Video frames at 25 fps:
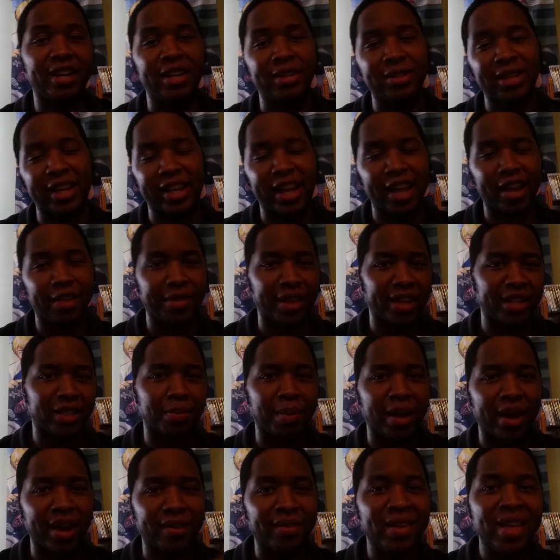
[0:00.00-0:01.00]
He's like, yeah, thanks,
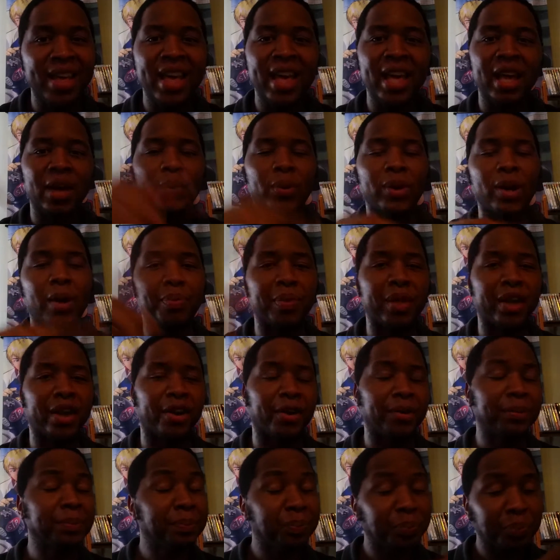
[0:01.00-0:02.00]
man. Went up
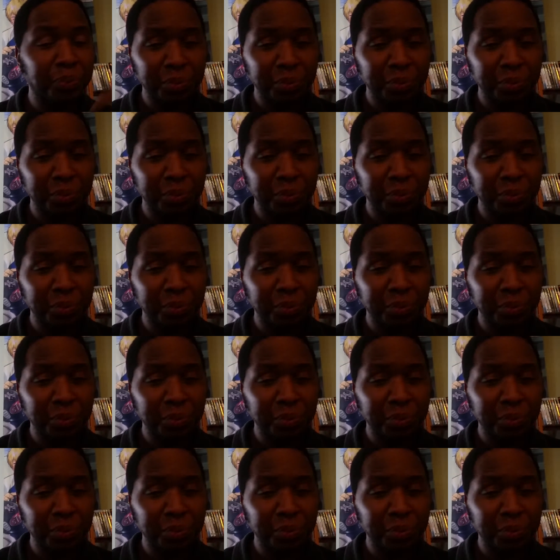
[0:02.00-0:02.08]
there.